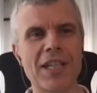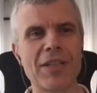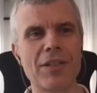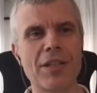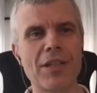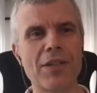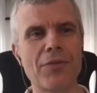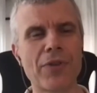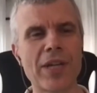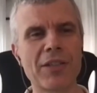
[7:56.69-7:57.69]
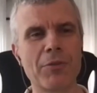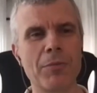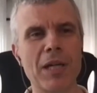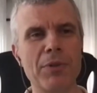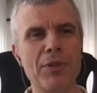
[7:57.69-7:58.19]
And frankly, we
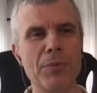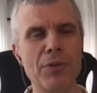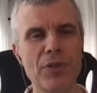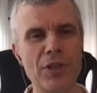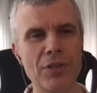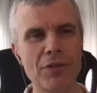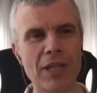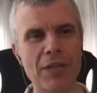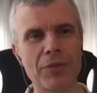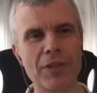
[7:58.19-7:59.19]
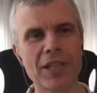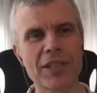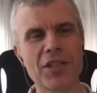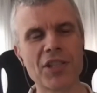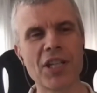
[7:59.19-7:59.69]
might move to you now, if you'd like
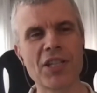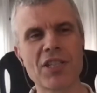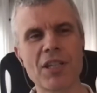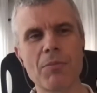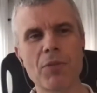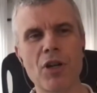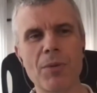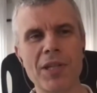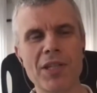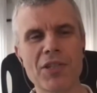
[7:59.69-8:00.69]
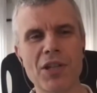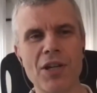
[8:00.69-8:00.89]
to share some comments